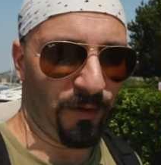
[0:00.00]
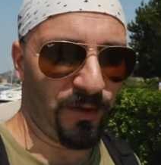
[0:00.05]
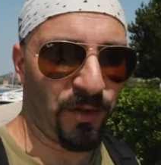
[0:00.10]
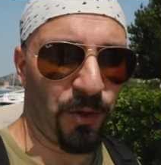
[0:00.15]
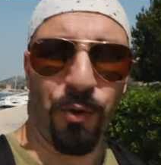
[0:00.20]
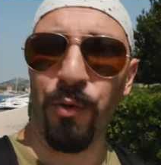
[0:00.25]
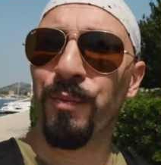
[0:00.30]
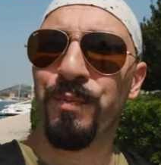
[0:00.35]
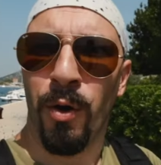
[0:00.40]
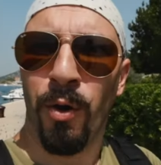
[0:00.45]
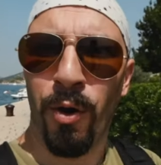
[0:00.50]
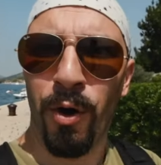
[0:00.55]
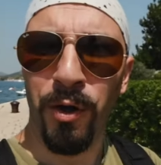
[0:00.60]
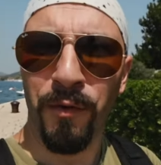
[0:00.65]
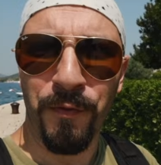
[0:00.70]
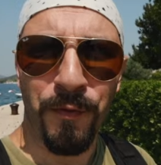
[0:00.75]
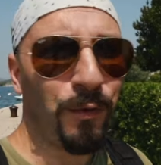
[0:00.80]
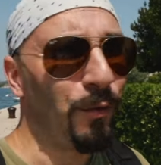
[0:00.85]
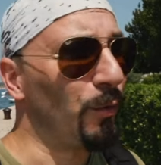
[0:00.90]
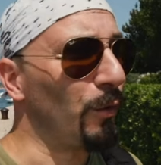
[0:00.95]
So, all
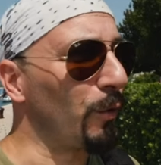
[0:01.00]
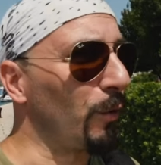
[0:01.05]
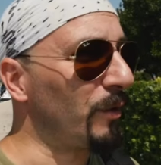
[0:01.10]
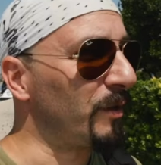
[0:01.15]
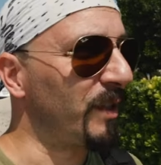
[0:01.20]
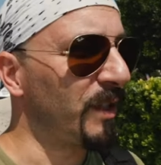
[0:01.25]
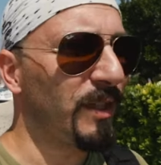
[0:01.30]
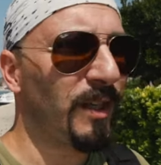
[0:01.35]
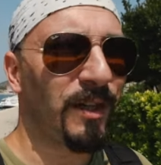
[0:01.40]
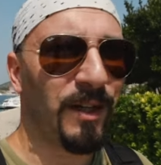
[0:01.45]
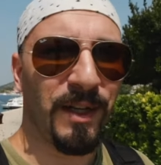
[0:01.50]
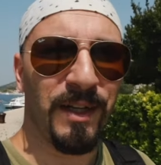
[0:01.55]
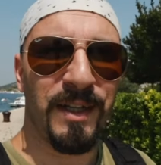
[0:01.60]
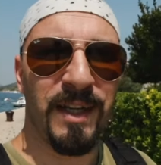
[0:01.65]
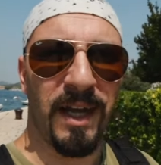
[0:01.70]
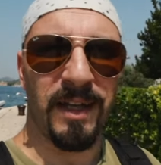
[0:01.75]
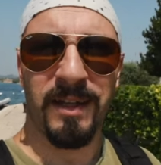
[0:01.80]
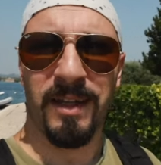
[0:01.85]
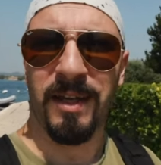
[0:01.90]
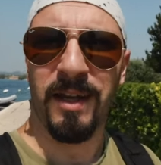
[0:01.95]
of you considering
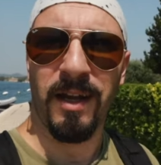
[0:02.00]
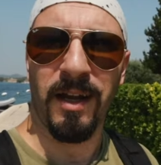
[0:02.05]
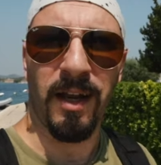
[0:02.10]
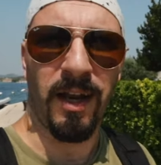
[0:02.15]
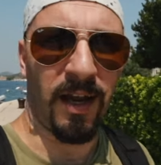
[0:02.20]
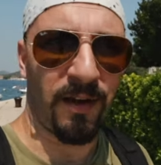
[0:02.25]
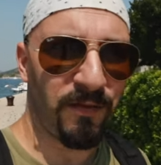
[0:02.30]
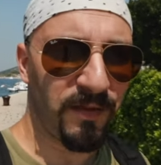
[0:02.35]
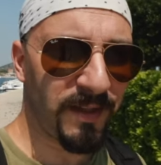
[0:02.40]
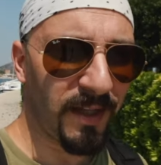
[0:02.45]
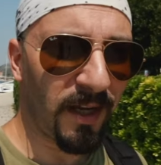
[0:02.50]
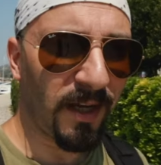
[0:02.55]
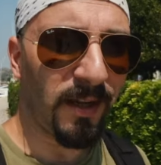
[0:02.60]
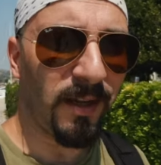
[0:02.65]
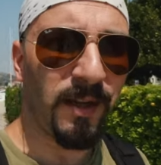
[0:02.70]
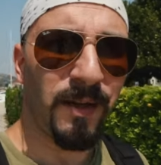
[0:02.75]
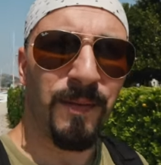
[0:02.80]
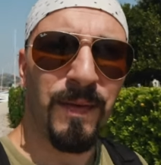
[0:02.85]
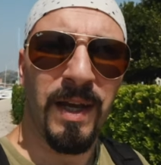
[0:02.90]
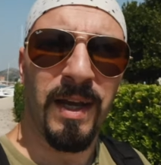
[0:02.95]
that lifestyle,